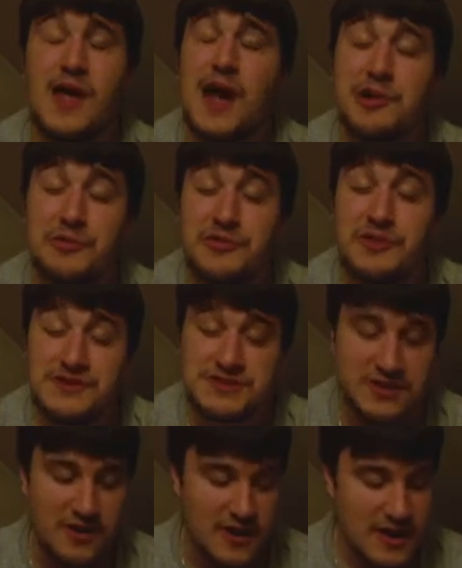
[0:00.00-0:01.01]
I don't think
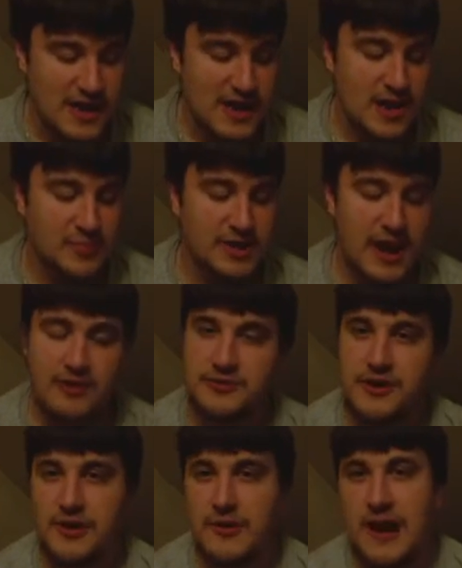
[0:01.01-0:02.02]
so. But I
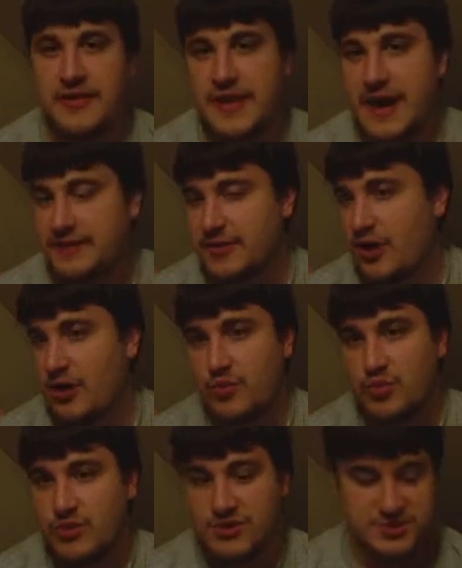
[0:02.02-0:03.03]
don't know how that all
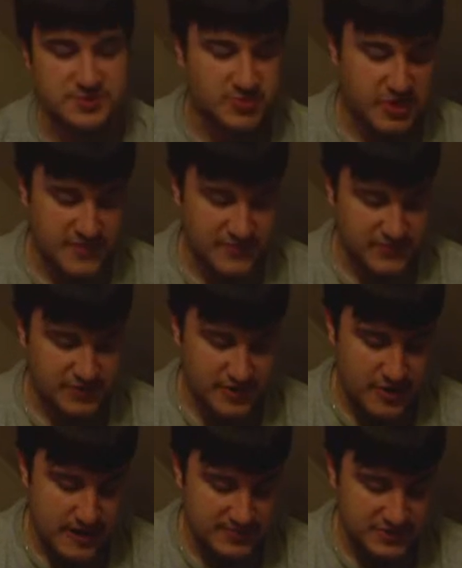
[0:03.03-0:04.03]
works. But, you
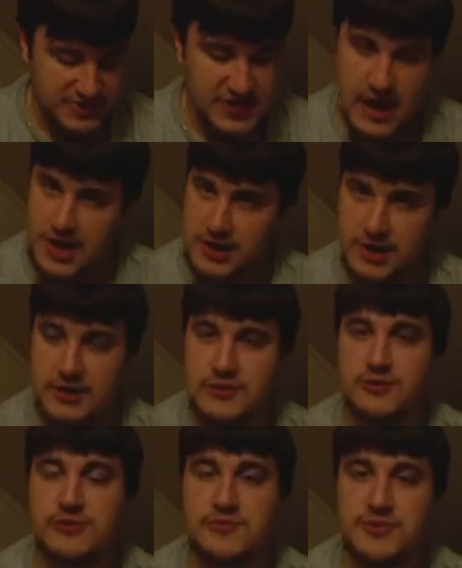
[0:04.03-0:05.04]
know, I'm just not going to
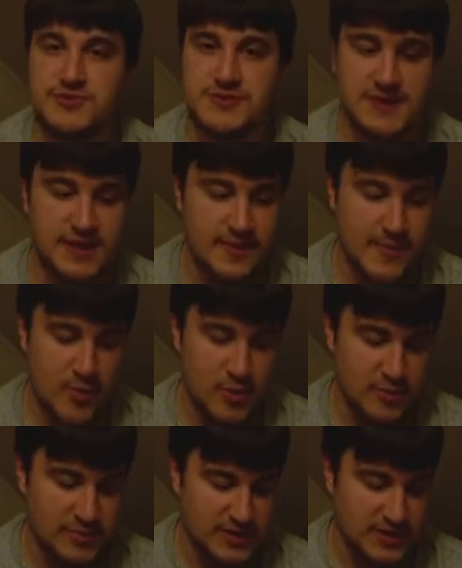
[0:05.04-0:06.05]
include music
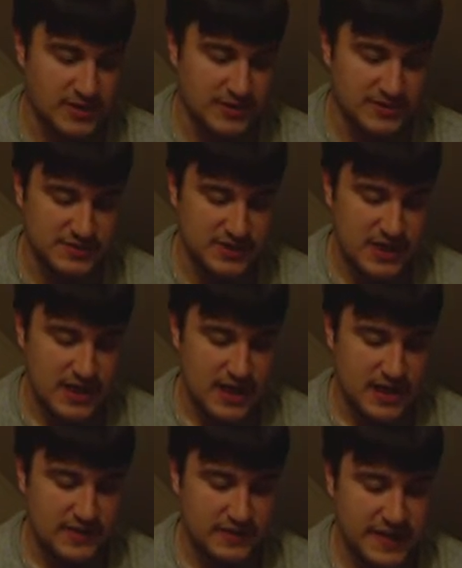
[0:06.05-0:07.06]
anymore because
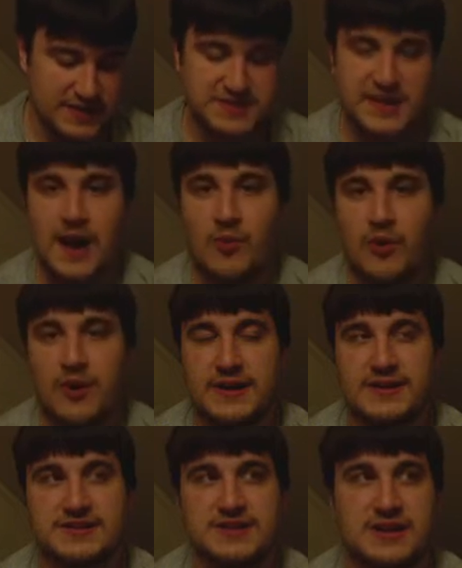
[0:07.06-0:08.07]
the last thing I
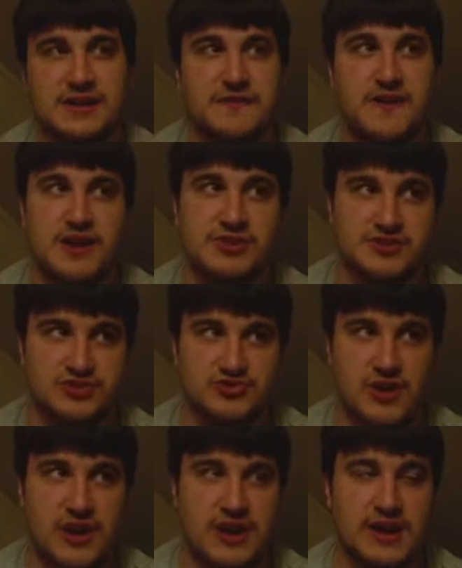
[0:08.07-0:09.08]
want is to get a fucking
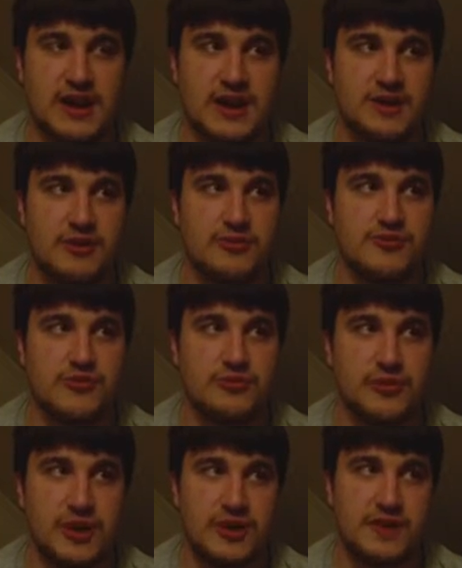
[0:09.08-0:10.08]
strike and I can only do,
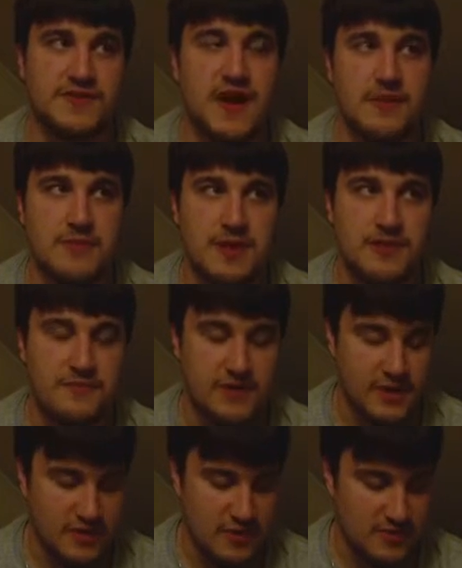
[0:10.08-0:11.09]
like, a 10-minute
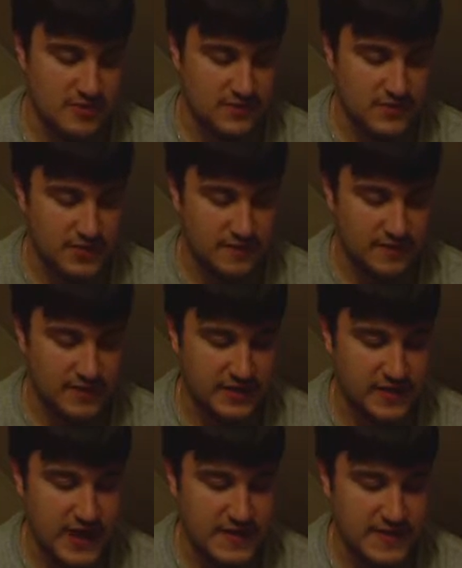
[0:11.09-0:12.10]
video and stuff
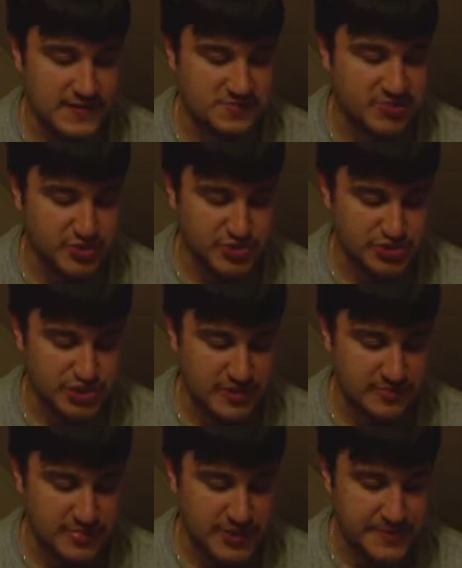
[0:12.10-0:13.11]
like that. And that's
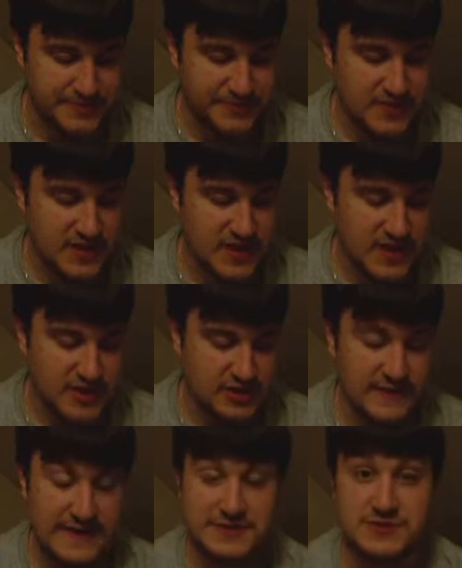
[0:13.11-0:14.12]
bullshit. But,
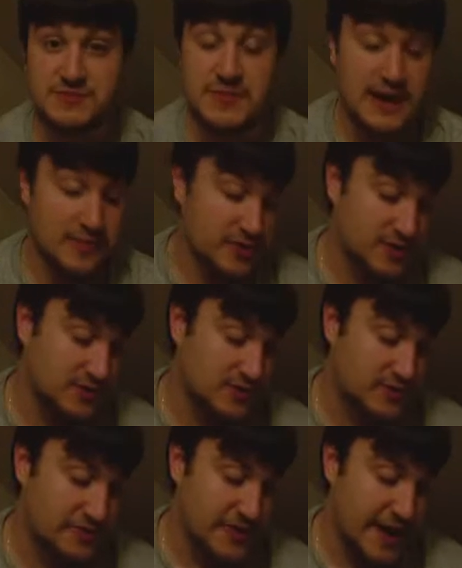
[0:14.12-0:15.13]
you know, that's just my opinion
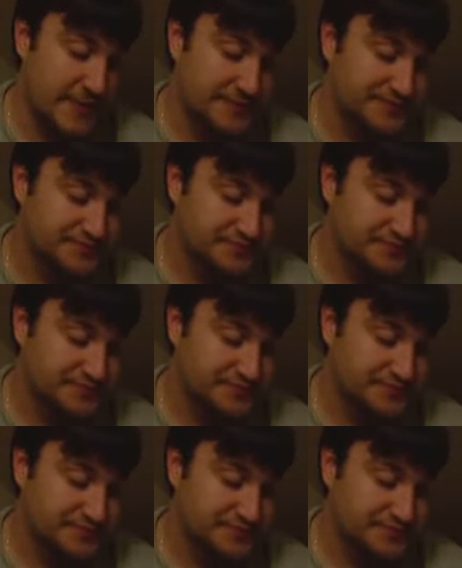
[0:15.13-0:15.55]
on that.